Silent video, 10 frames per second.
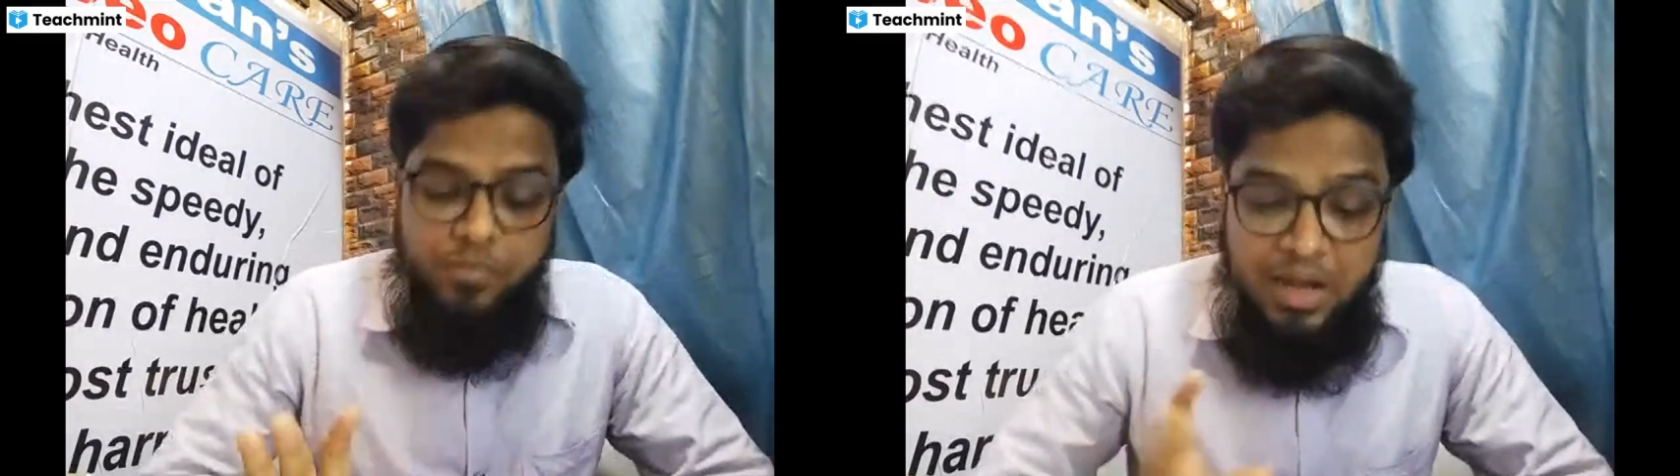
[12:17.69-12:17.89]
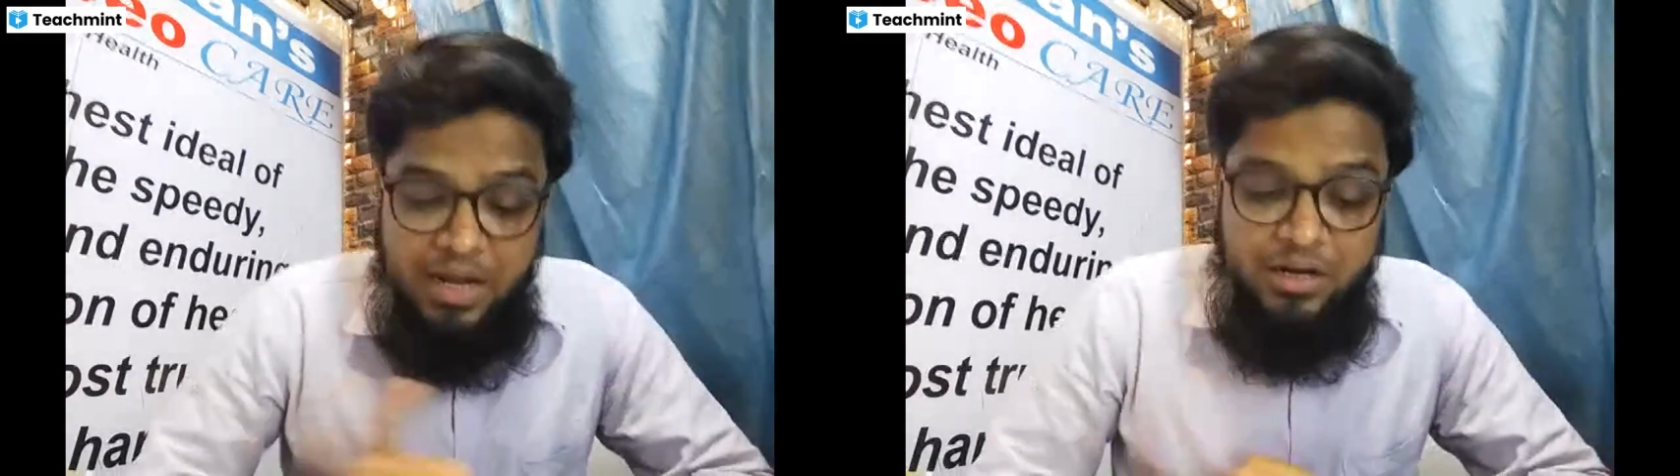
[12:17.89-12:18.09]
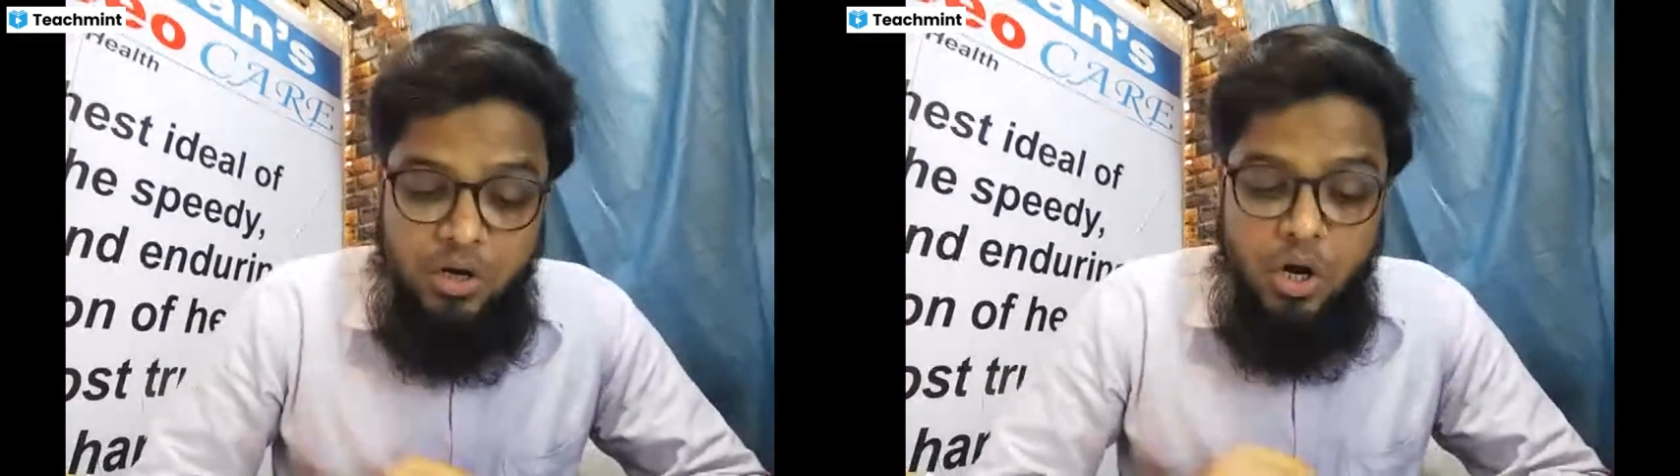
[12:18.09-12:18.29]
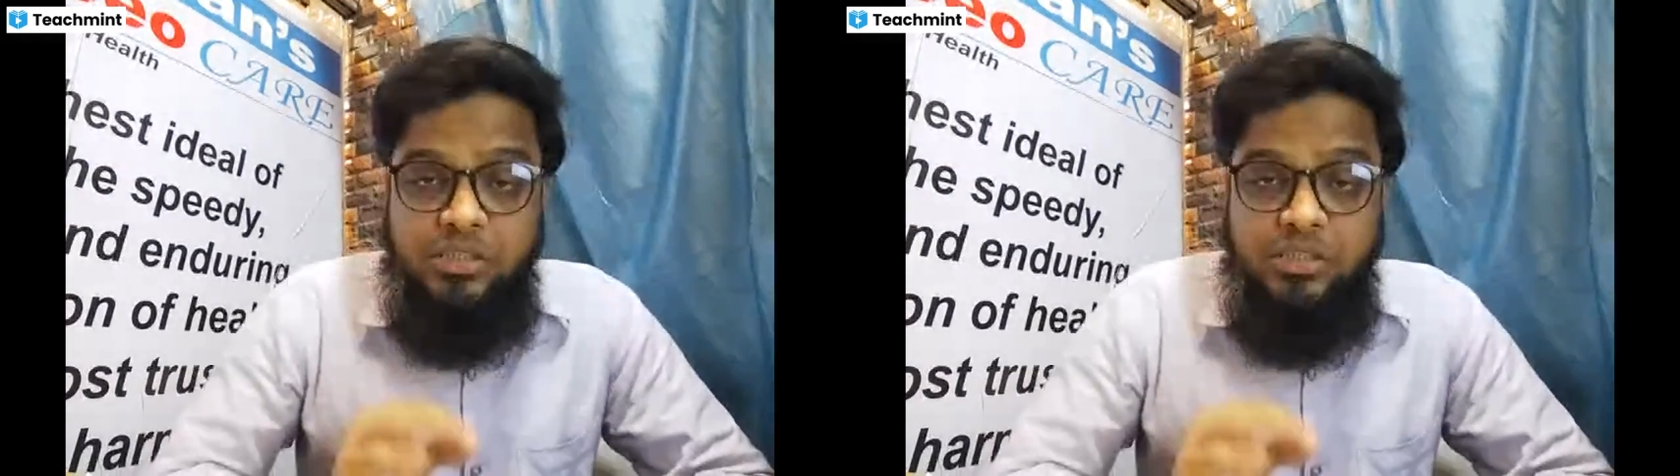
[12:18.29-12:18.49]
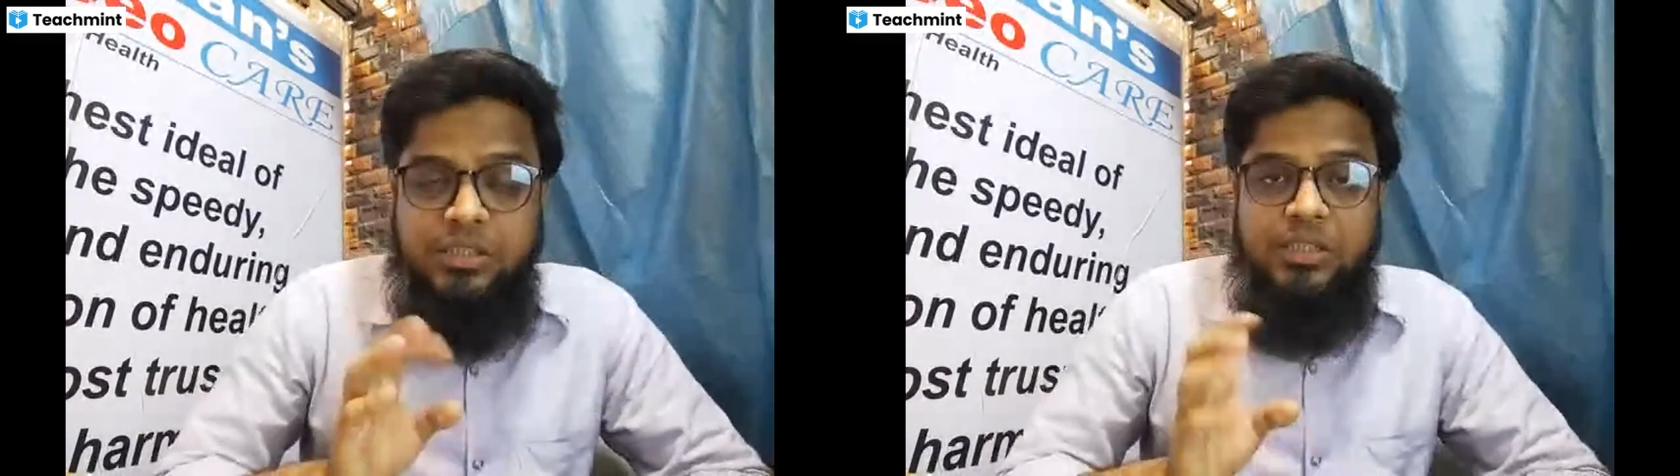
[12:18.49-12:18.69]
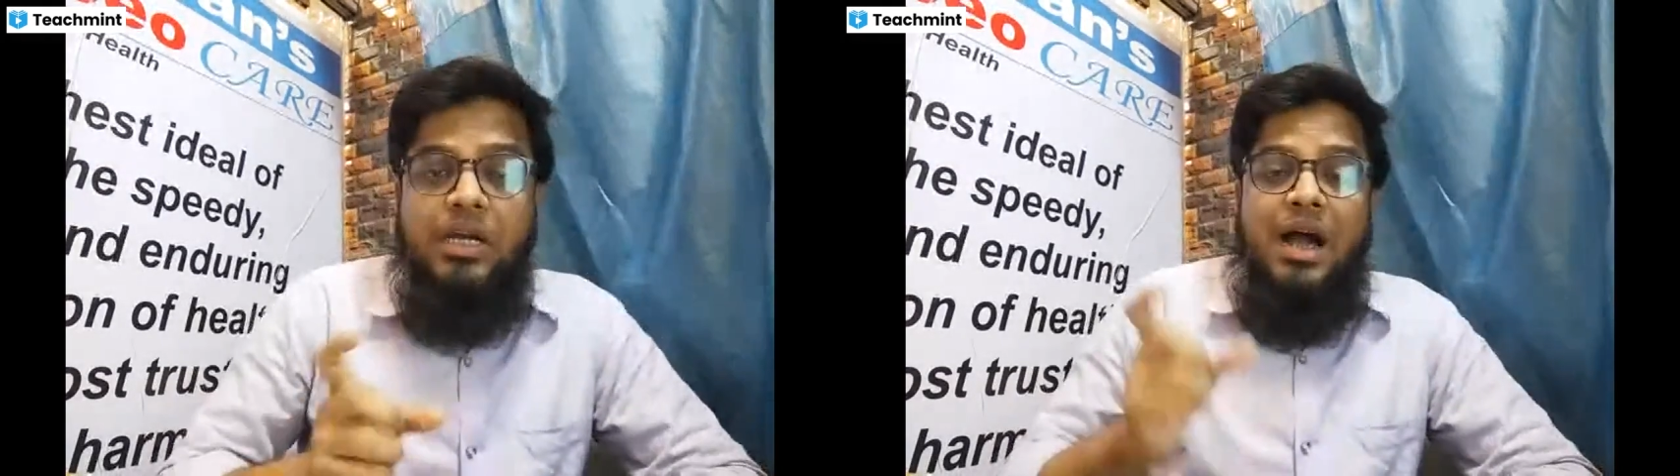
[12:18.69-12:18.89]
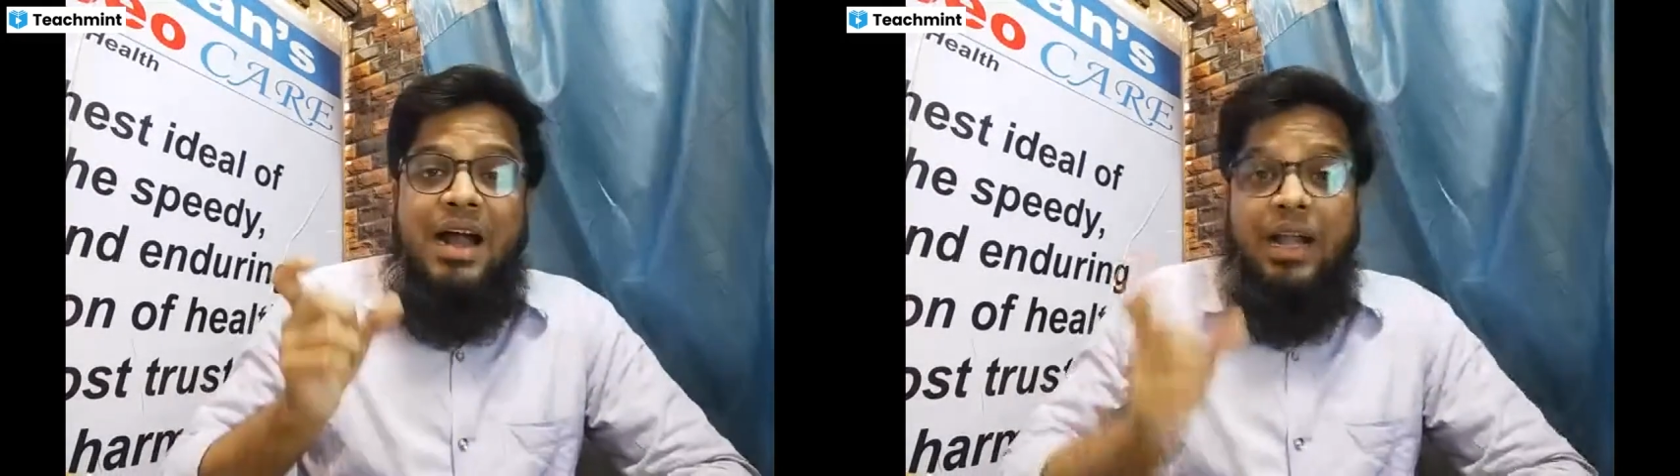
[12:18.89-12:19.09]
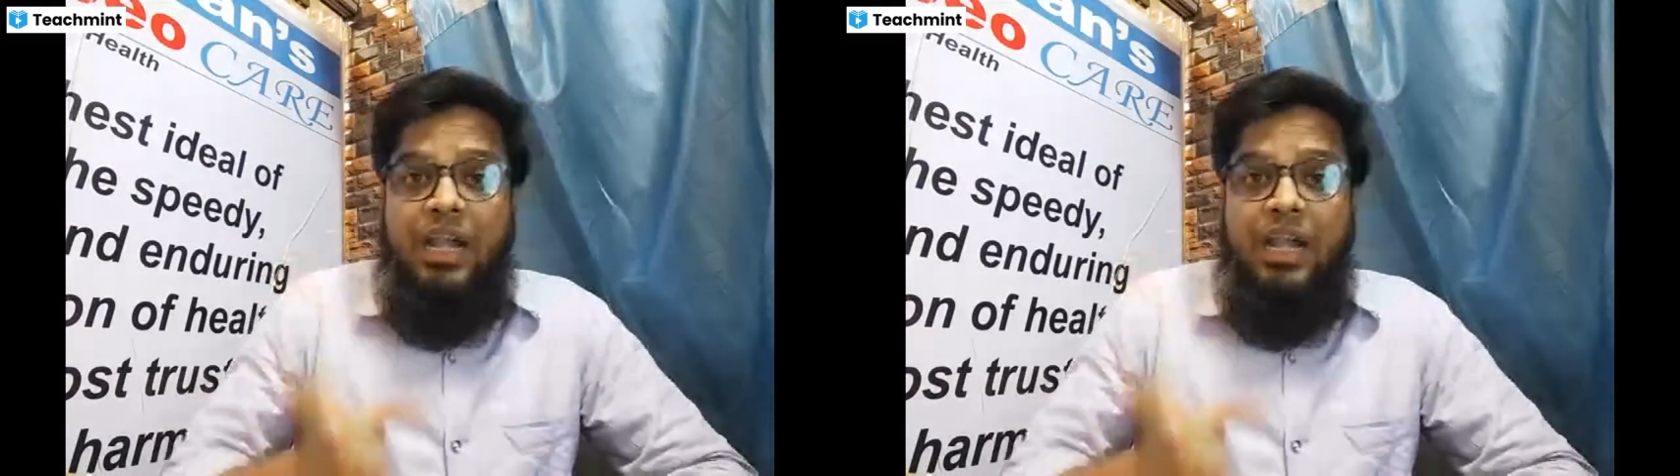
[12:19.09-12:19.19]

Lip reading: are